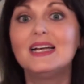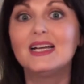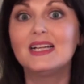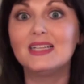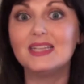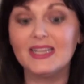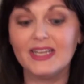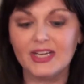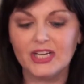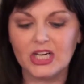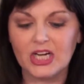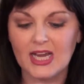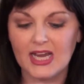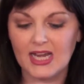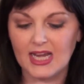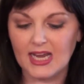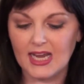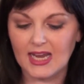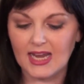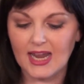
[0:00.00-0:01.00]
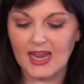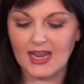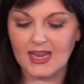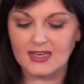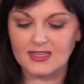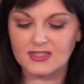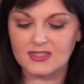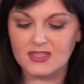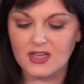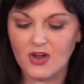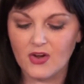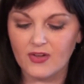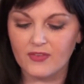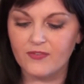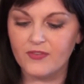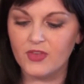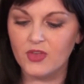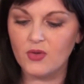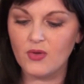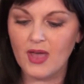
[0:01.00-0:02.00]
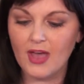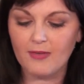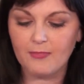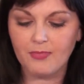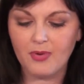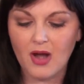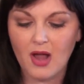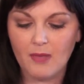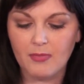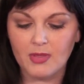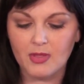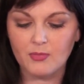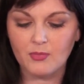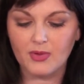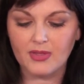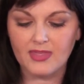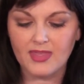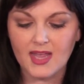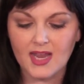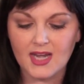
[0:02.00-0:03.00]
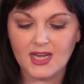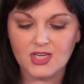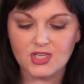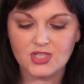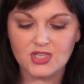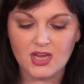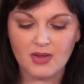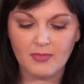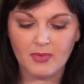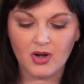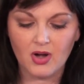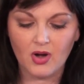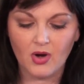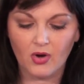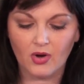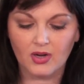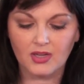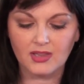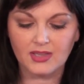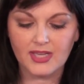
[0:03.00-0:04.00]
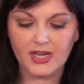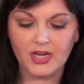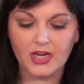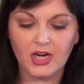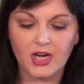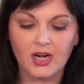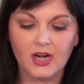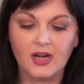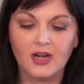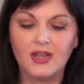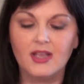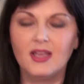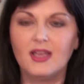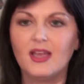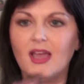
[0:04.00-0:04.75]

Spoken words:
glitter in it, and so if you have problem with any shimmer or glitter,